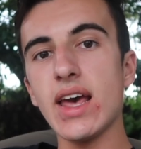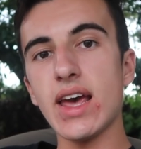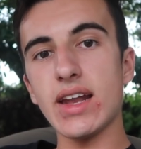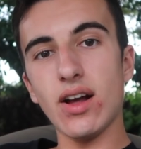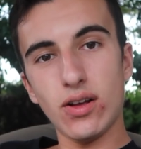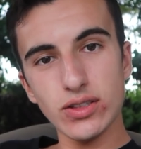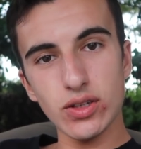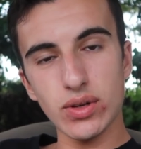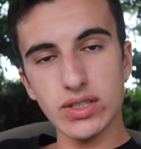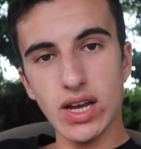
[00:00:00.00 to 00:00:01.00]
And
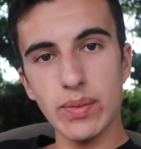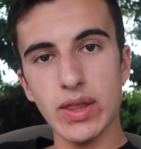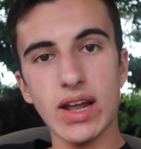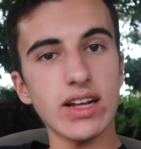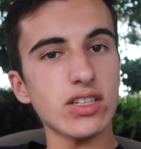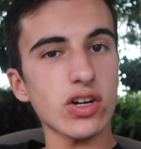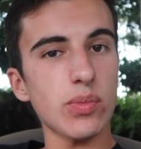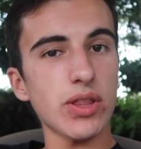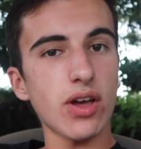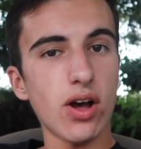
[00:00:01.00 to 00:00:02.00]
also on top of that, I talk
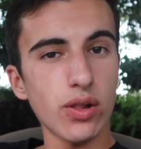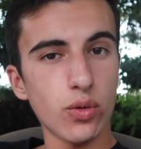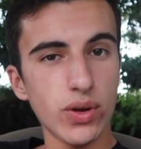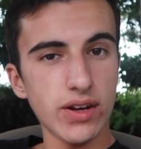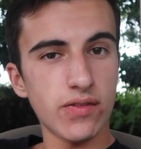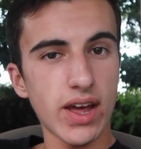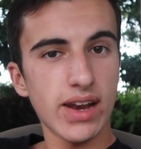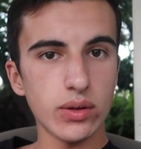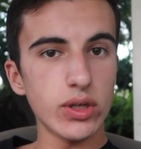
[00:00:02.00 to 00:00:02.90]
about the Halloween event,